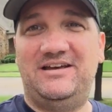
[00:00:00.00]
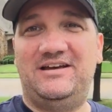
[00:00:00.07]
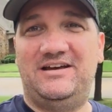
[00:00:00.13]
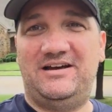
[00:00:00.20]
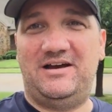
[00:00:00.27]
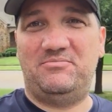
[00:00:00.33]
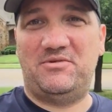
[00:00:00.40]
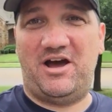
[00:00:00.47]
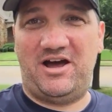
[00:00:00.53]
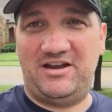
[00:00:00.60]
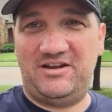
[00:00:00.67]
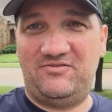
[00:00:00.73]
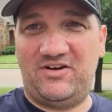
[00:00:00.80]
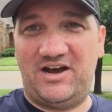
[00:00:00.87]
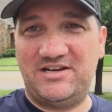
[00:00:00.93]
I'm
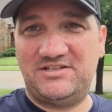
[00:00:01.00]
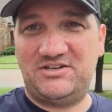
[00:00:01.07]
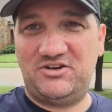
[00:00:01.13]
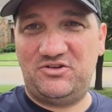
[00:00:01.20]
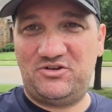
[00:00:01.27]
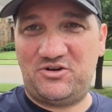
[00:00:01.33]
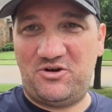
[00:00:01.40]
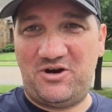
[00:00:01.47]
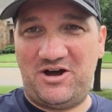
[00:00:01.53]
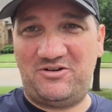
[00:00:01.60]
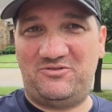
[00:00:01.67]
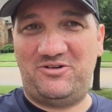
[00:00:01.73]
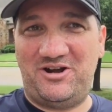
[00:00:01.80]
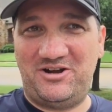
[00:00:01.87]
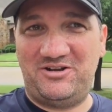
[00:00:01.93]
not advising you to go out
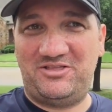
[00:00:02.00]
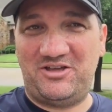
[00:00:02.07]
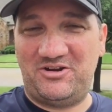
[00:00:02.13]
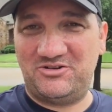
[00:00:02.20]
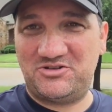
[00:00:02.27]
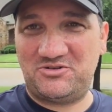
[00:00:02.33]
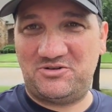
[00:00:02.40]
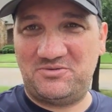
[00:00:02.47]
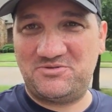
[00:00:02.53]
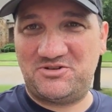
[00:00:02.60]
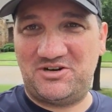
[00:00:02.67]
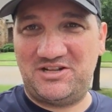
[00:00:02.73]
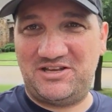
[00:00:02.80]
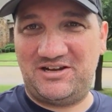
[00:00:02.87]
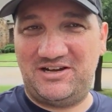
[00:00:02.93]
and run in
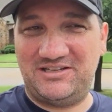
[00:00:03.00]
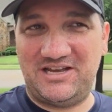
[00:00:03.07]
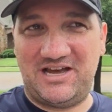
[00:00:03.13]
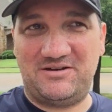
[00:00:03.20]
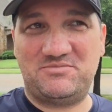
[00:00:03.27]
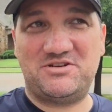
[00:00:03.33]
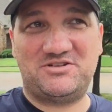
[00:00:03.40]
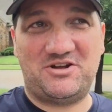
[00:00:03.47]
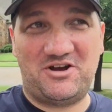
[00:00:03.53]
thunderstorms or anything like that. I'm just